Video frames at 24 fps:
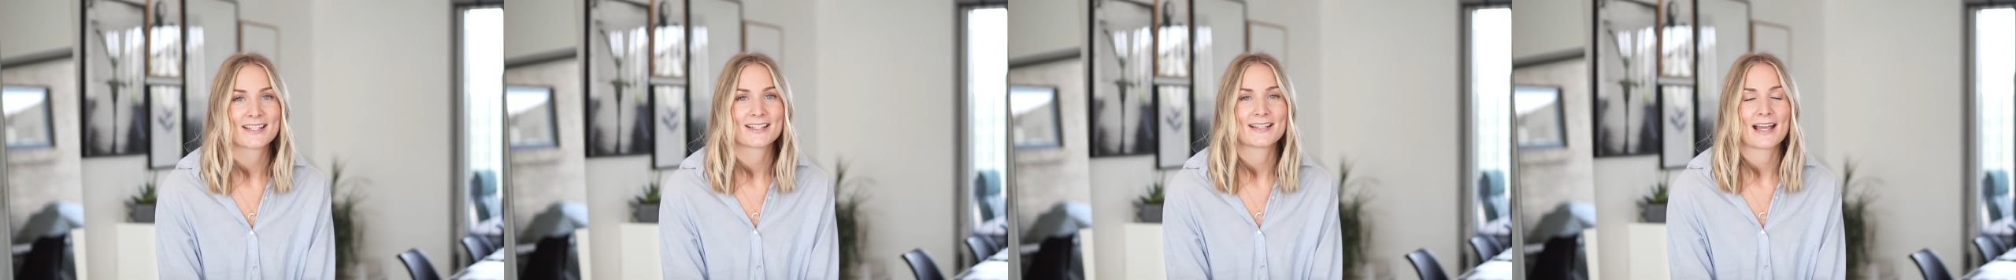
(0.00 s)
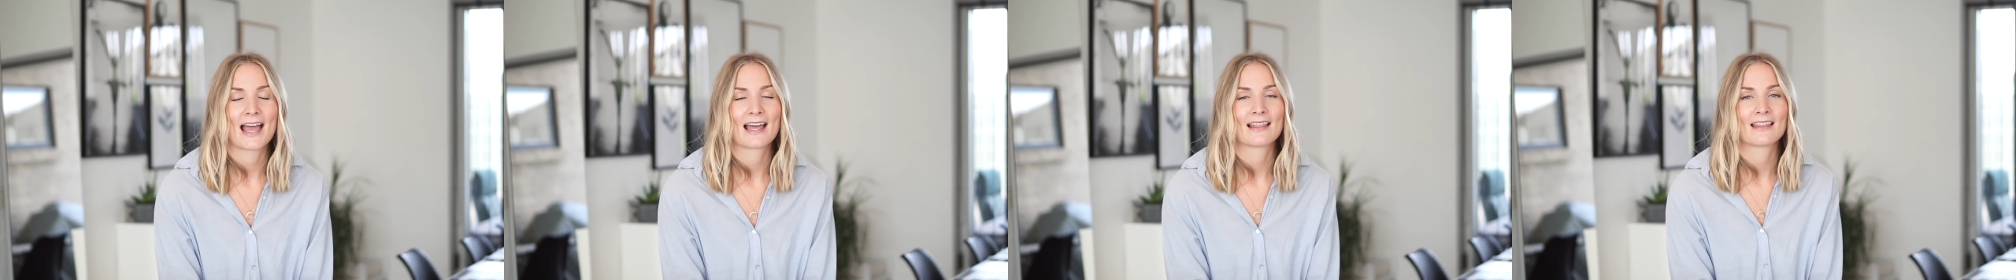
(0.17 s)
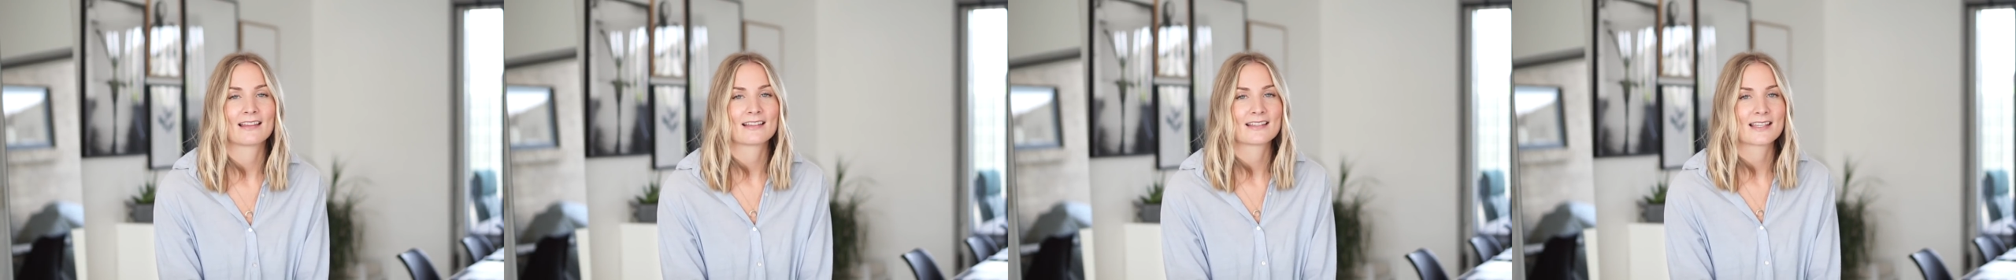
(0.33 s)

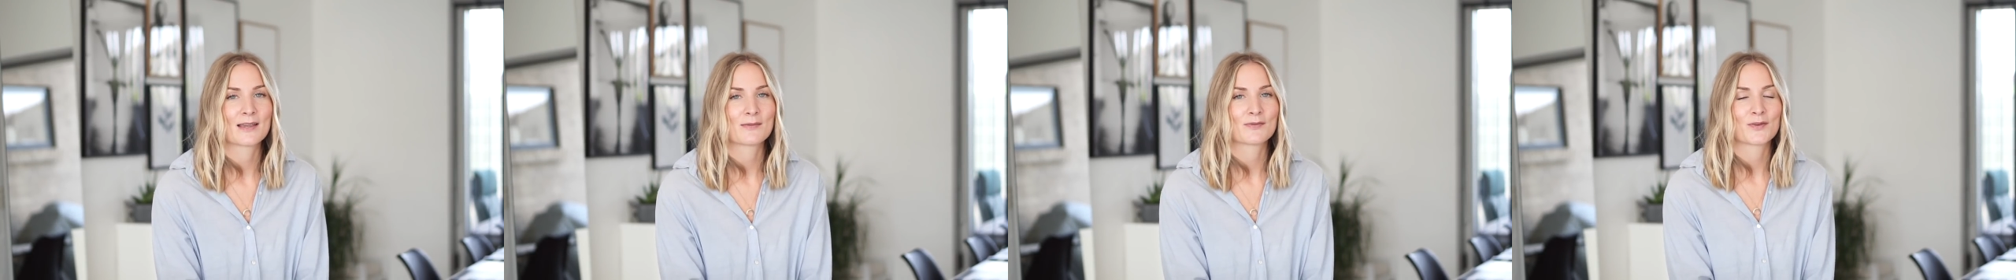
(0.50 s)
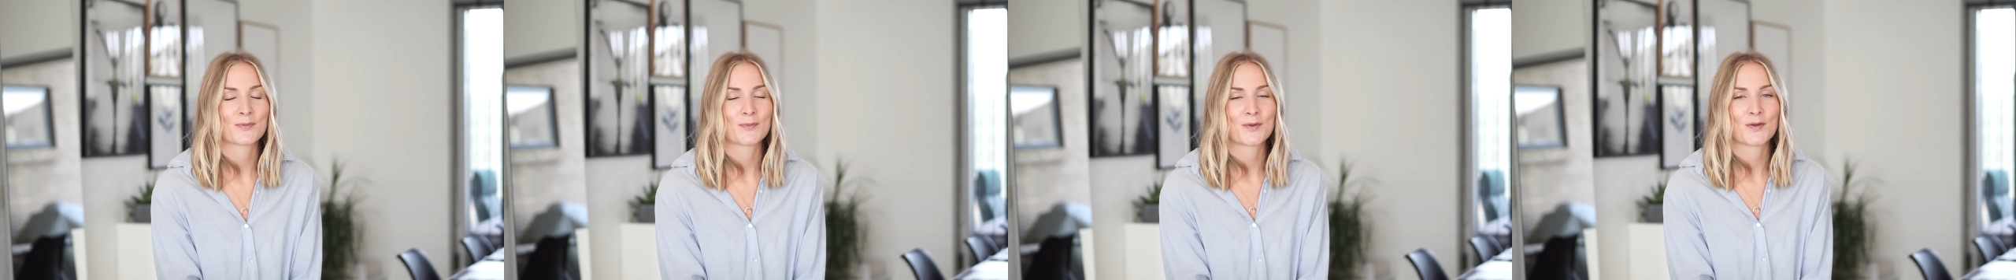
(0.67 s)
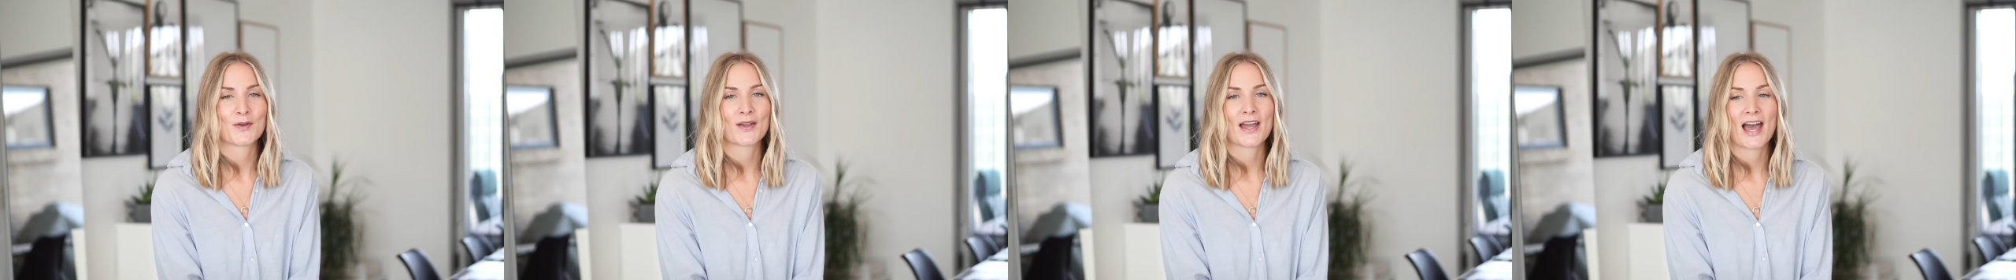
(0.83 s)
styling tips
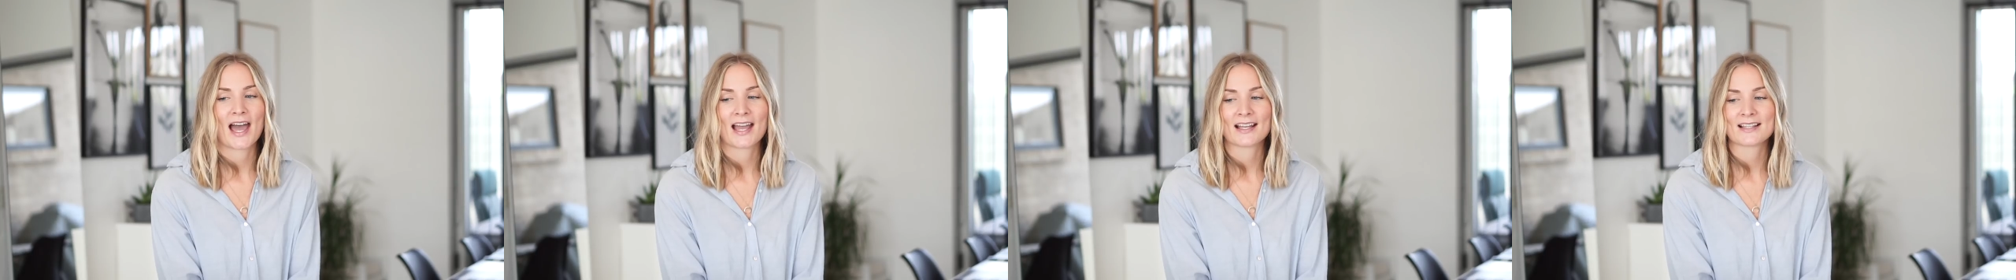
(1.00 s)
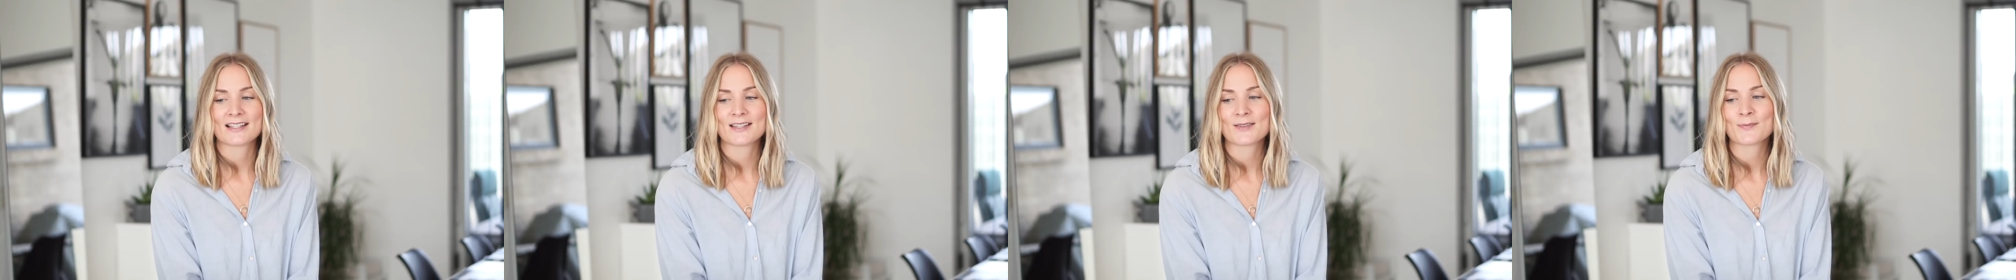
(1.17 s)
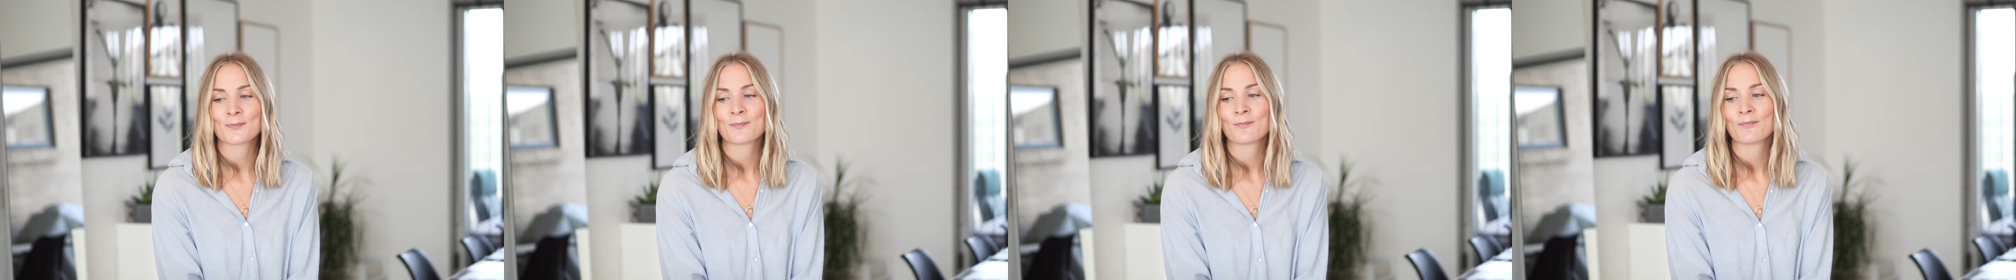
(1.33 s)
from you
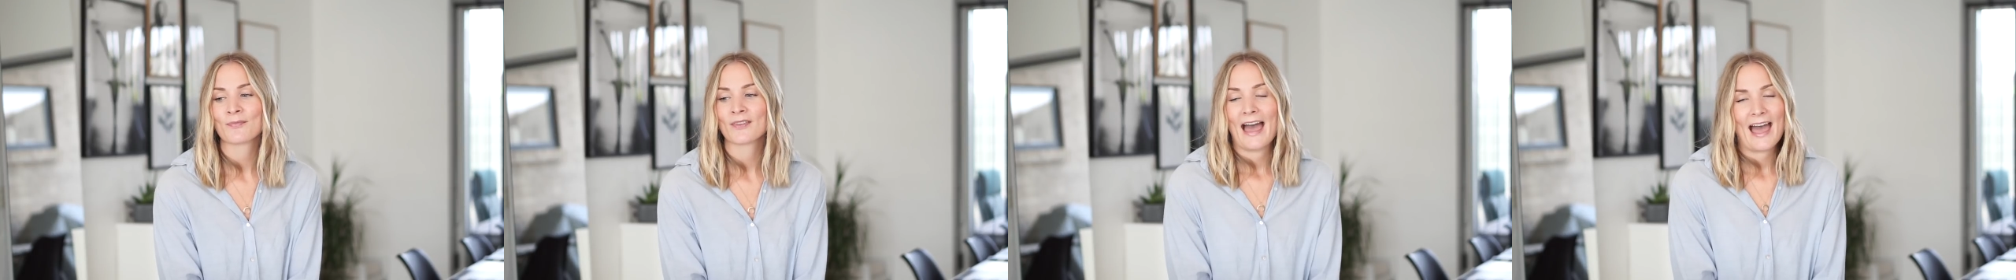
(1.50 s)
guys.